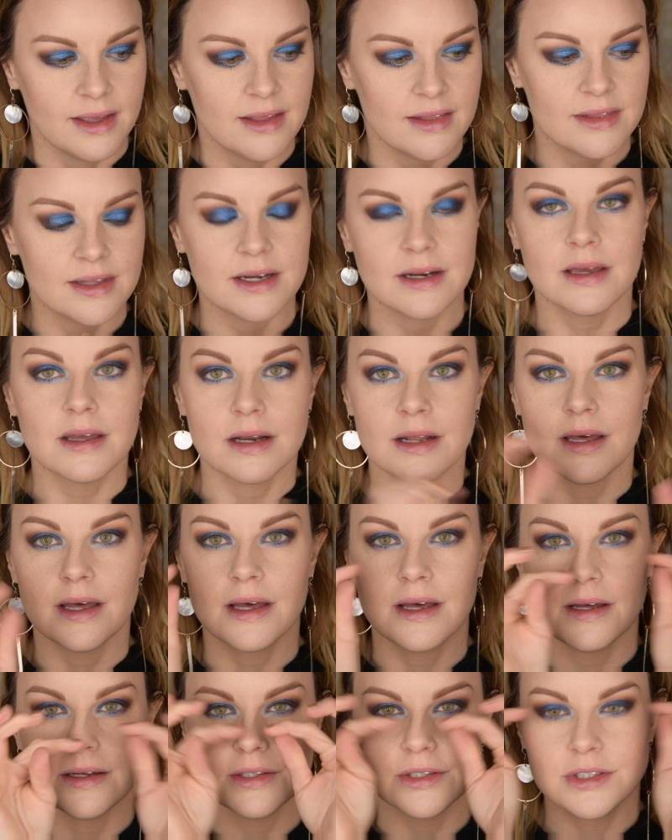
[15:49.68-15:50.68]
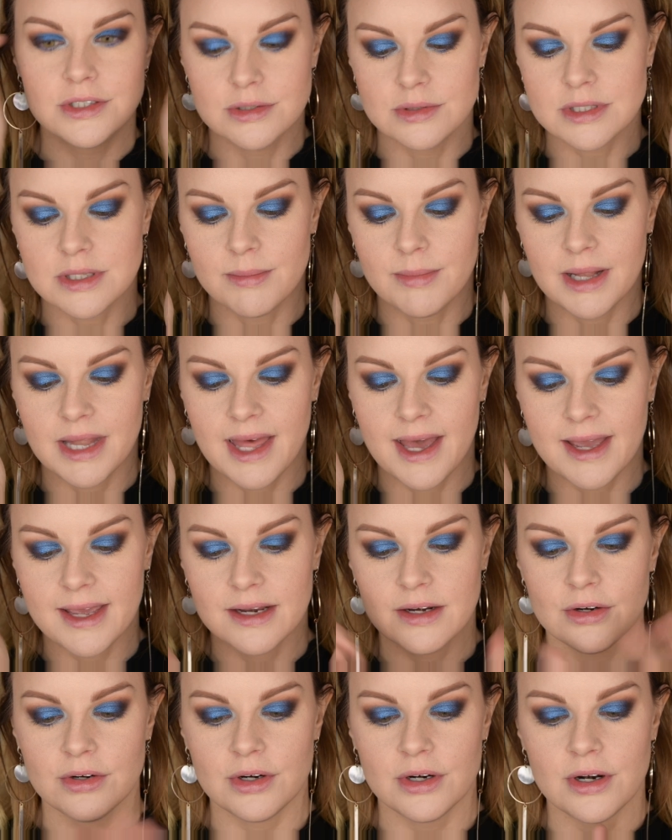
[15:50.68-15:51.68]
and then I'm gonna do some
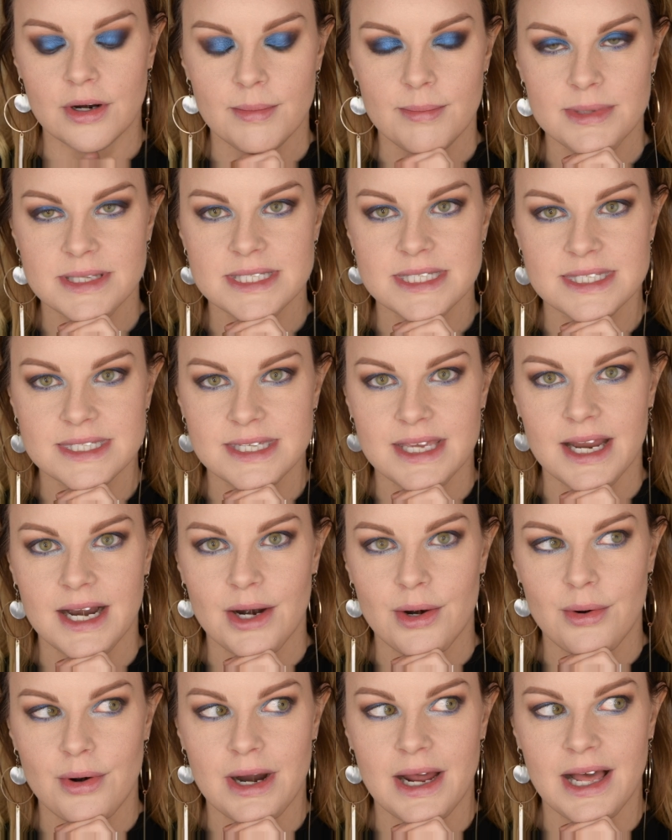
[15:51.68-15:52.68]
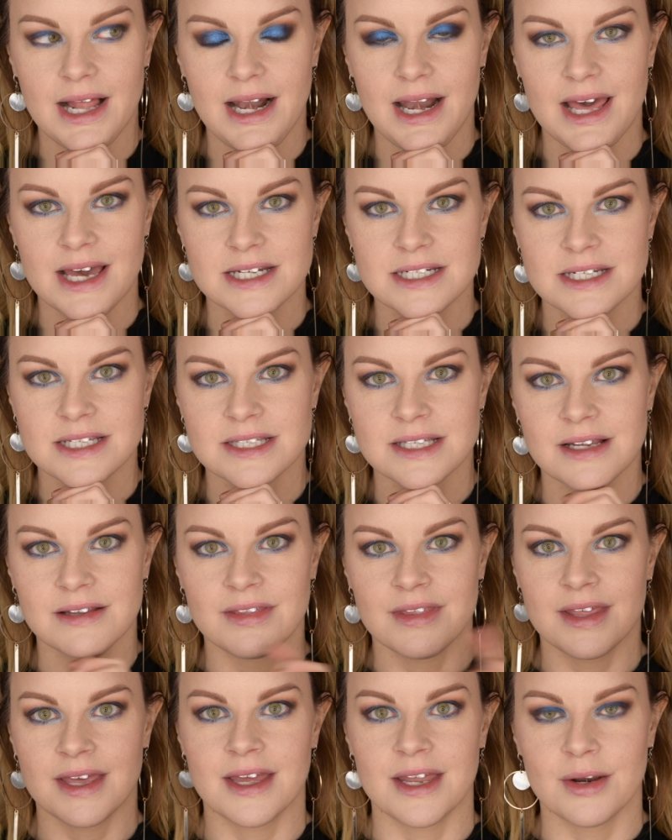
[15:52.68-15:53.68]
liner, mascara, lashes,
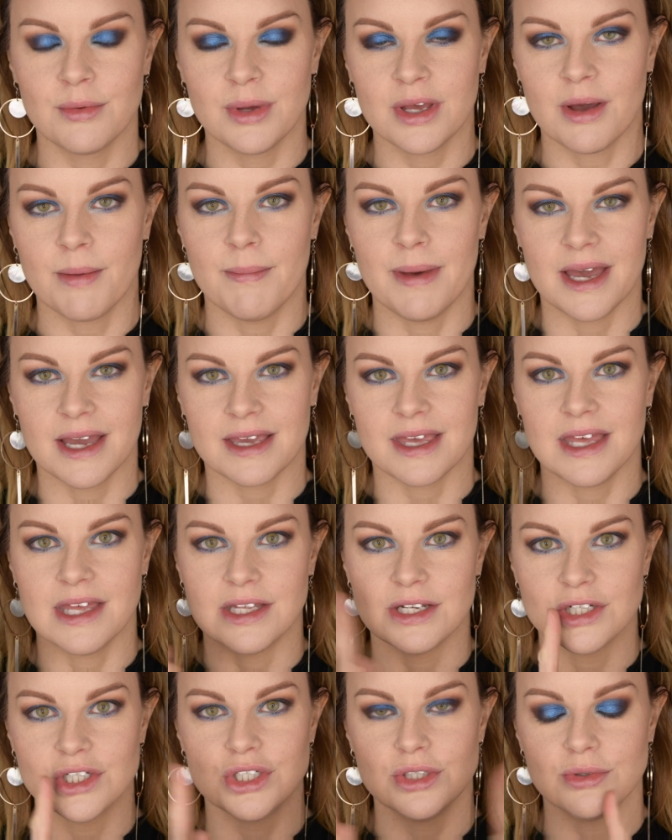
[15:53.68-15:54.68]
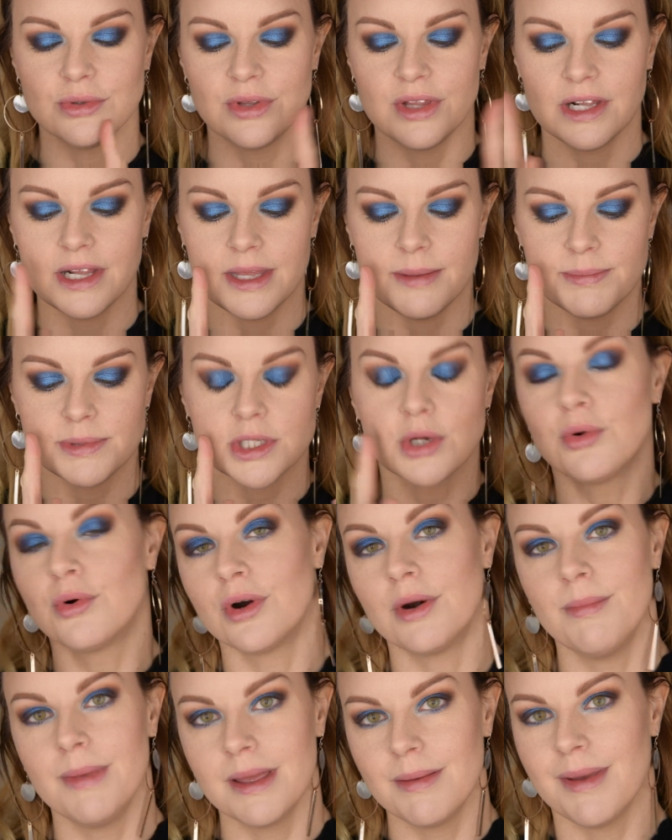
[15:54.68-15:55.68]
and then we come back and do the lips.
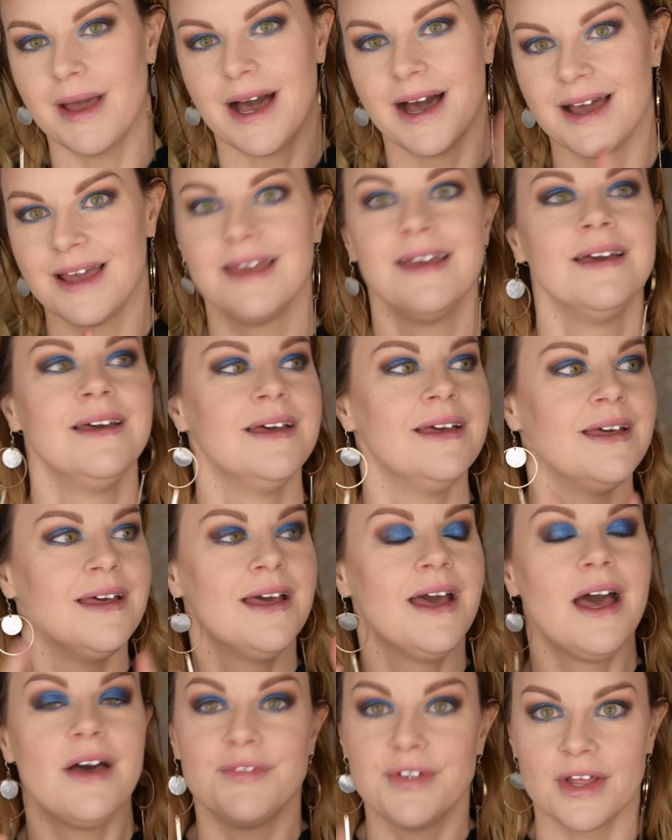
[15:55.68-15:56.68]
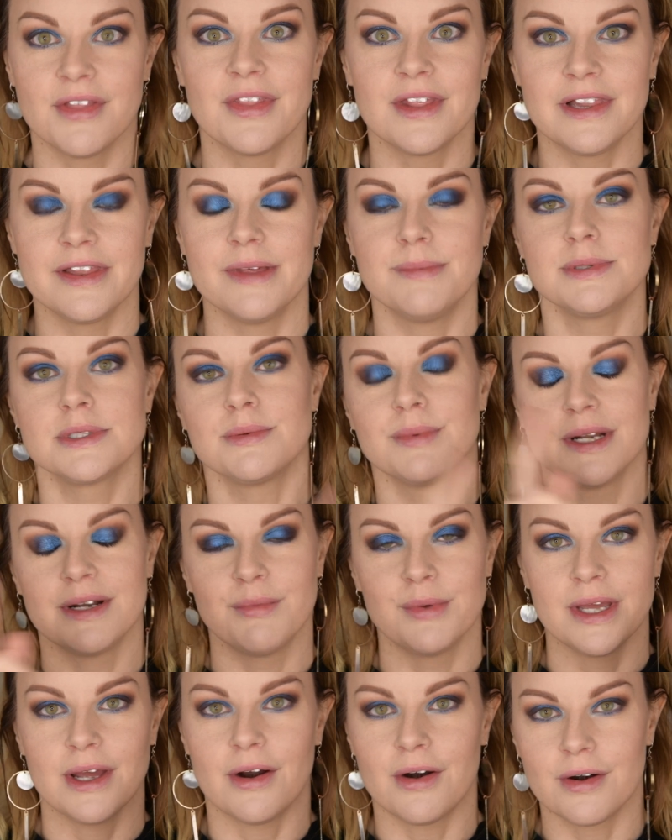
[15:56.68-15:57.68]
Or maybe I have done the lips
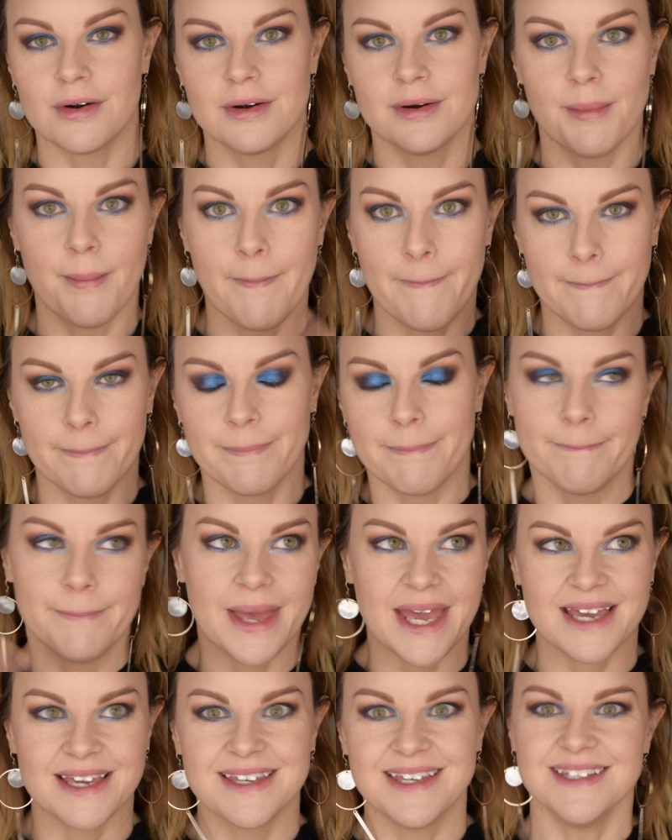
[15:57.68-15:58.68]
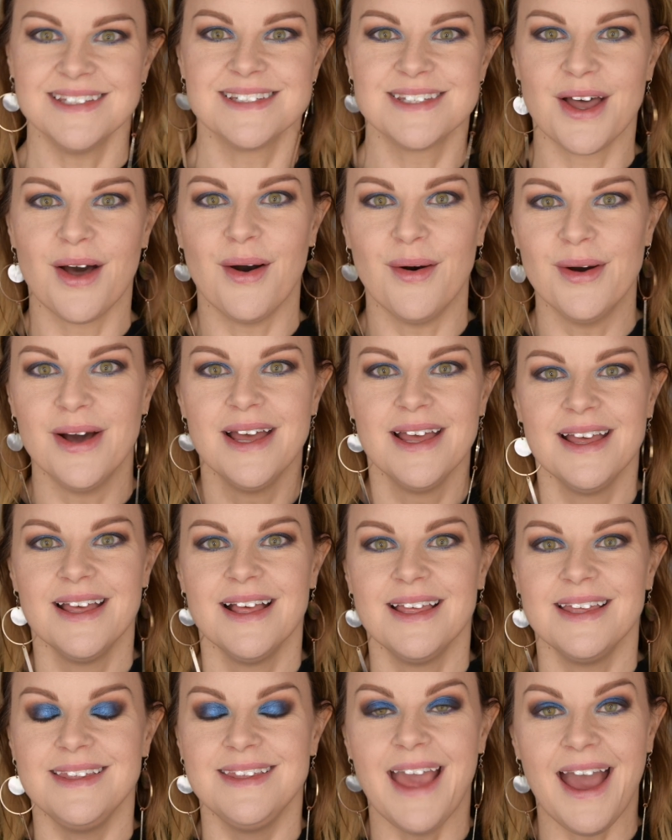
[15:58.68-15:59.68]
when we are back. So
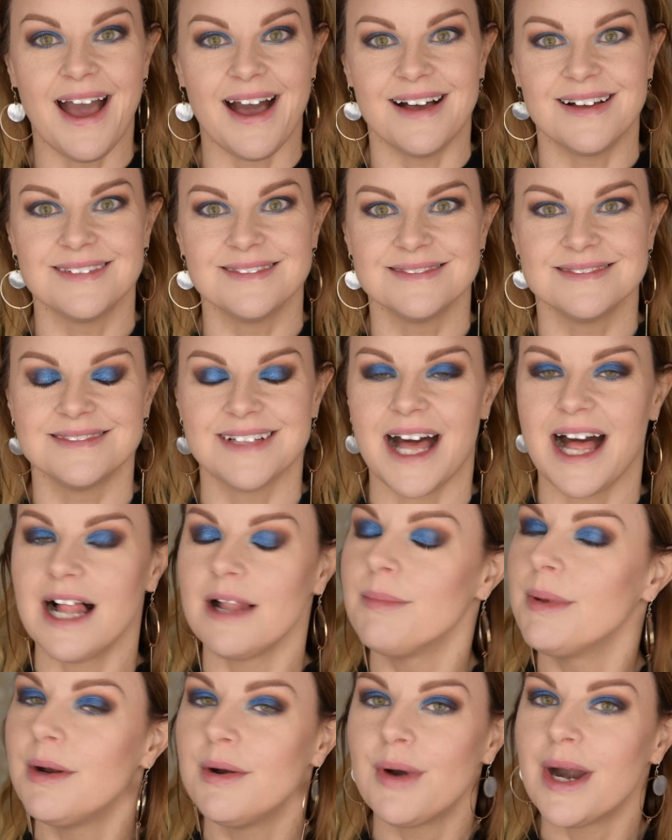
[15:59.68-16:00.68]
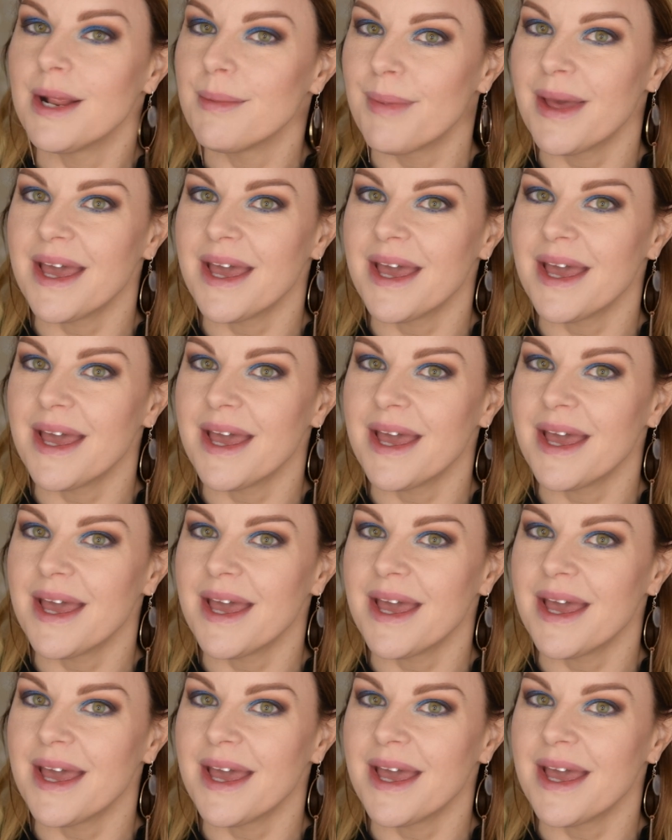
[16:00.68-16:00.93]
yeah, I'll be right